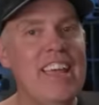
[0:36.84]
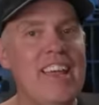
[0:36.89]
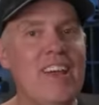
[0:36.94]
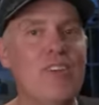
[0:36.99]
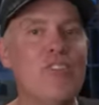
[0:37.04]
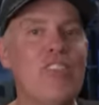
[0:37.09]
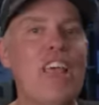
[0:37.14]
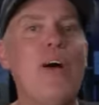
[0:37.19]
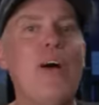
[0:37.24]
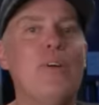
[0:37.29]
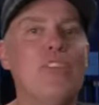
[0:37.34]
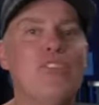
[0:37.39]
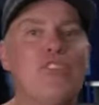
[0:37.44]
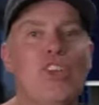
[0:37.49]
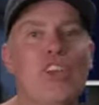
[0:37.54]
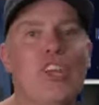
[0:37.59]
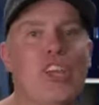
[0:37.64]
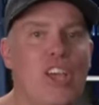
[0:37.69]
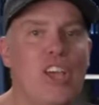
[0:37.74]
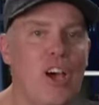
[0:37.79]
Here's how it's
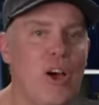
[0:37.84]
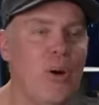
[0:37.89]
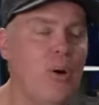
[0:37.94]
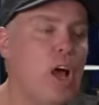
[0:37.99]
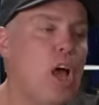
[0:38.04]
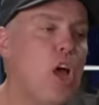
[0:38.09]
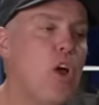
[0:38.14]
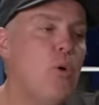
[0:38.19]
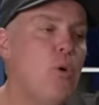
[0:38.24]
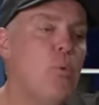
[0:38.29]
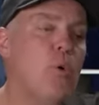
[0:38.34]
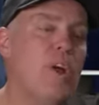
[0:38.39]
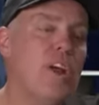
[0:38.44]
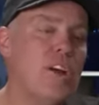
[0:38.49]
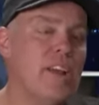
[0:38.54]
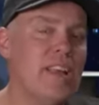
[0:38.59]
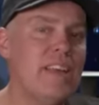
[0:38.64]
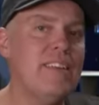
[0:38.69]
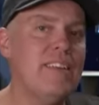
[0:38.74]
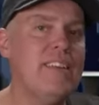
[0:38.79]
gonna go. We
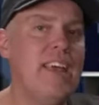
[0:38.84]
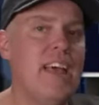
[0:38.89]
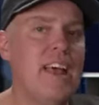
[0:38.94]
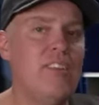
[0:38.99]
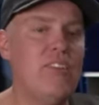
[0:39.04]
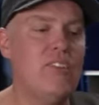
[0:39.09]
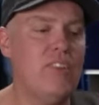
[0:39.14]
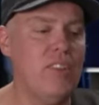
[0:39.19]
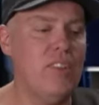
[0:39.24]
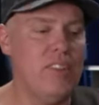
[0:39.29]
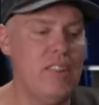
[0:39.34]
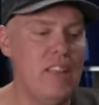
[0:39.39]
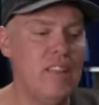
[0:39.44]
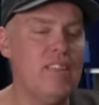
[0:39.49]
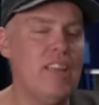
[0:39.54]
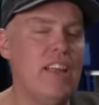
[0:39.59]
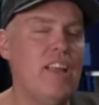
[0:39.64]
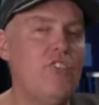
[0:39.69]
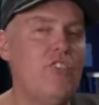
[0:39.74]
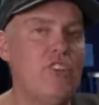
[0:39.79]
are gonna test
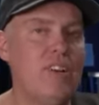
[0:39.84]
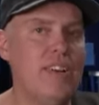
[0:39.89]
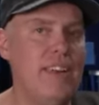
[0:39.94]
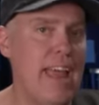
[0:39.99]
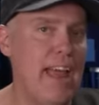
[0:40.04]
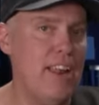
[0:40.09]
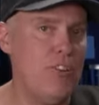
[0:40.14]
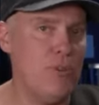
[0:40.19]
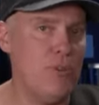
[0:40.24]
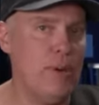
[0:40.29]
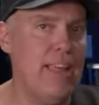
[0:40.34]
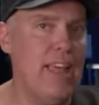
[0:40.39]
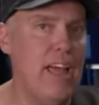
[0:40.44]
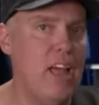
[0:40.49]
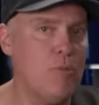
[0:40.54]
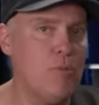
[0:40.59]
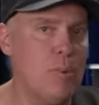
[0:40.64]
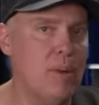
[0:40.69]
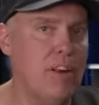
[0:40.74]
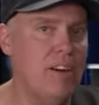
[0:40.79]
this engine naturally
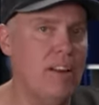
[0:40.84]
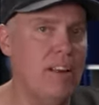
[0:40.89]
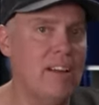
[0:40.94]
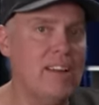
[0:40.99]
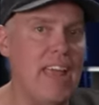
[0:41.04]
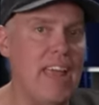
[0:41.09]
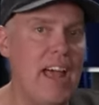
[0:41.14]
aspirated on